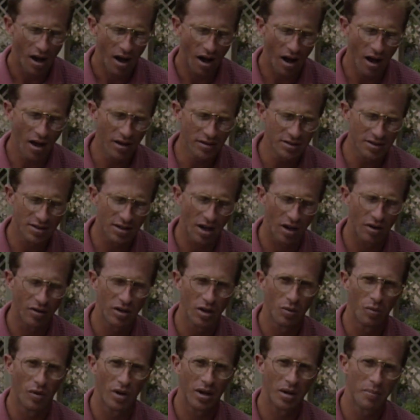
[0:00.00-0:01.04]
Also,
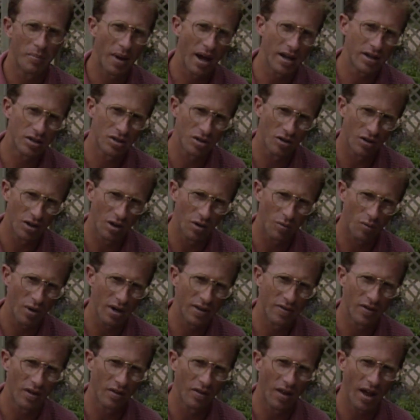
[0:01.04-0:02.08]
you want to make sure you
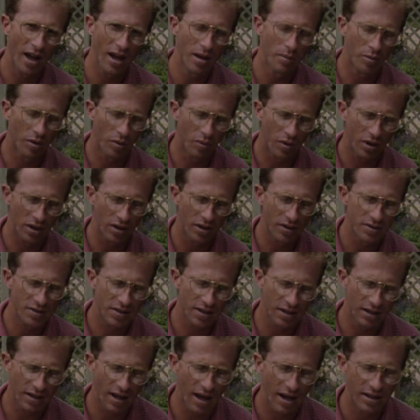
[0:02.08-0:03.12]
read the label when
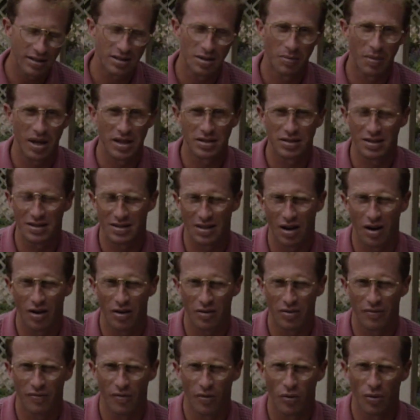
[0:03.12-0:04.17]
using diatomaceous
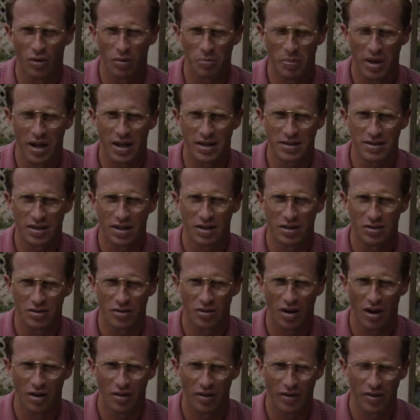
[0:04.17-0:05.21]
earth for pest
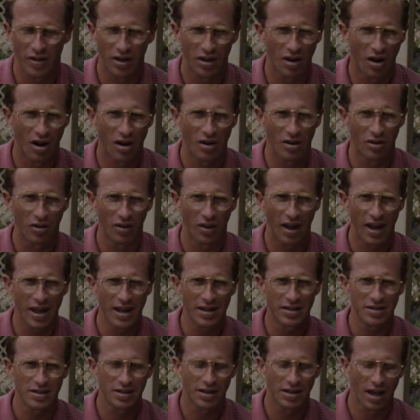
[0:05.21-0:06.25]
control in the garden or
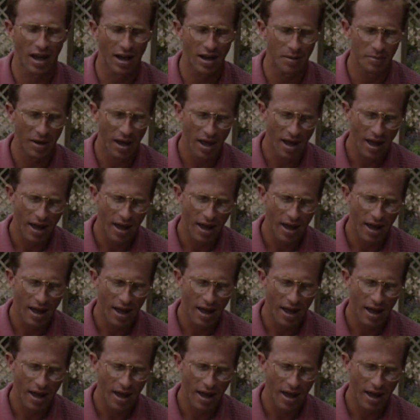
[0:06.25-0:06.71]
landscape.